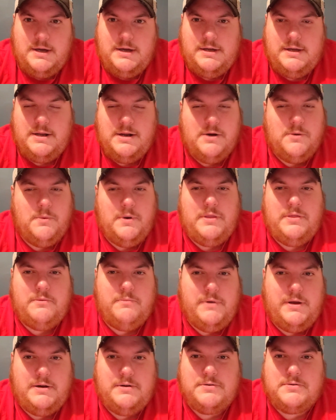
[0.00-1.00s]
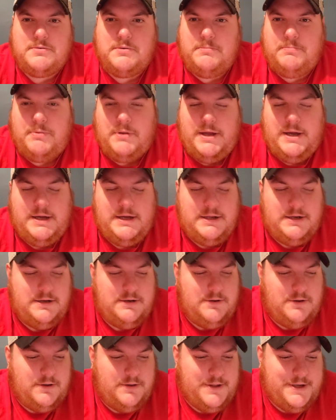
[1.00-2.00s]
you know, when the Raiders were playing
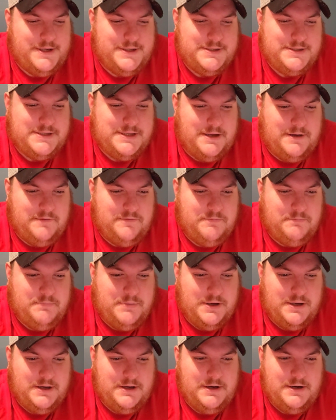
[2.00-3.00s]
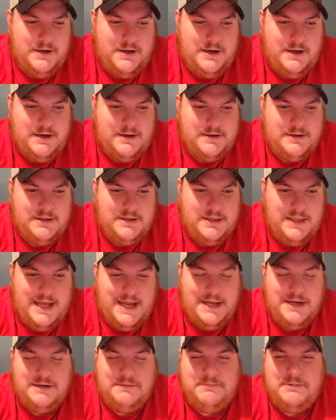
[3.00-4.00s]
and all that stuff. But
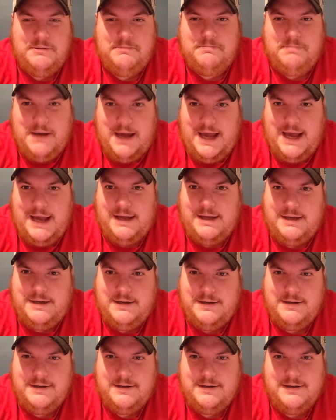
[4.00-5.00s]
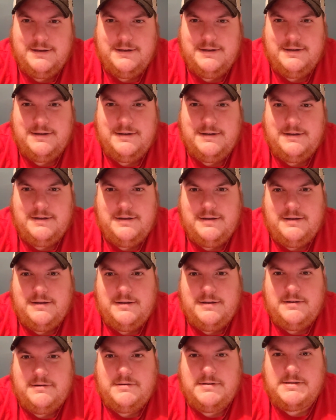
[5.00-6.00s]
glad to be back
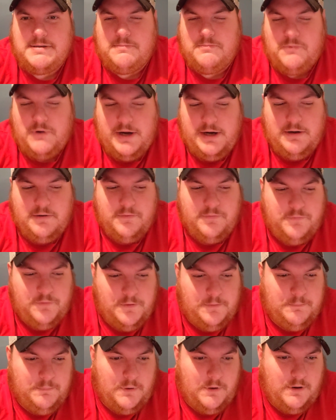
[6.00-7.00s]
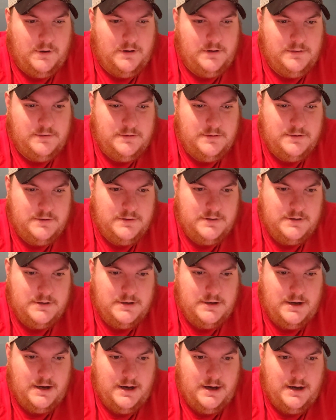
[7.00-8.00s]
to some Raider football.
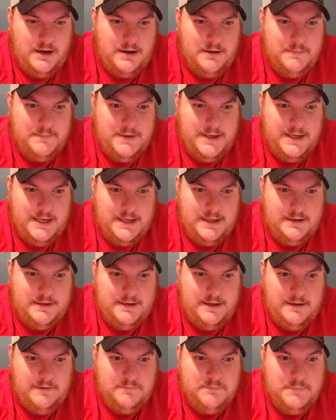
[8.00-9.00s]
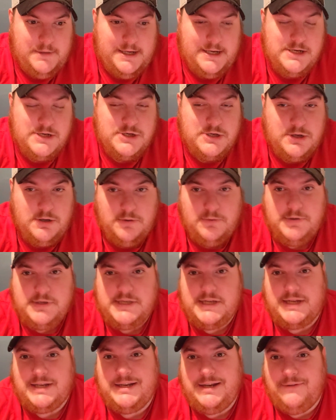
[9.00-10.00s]
And they've made two
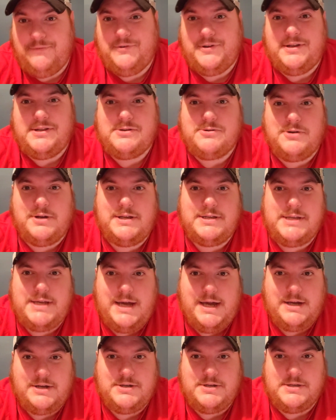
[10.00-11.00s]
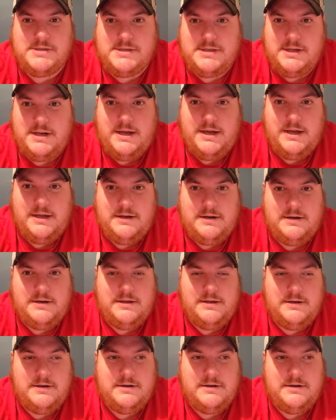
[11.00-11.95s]
significant transactions today. And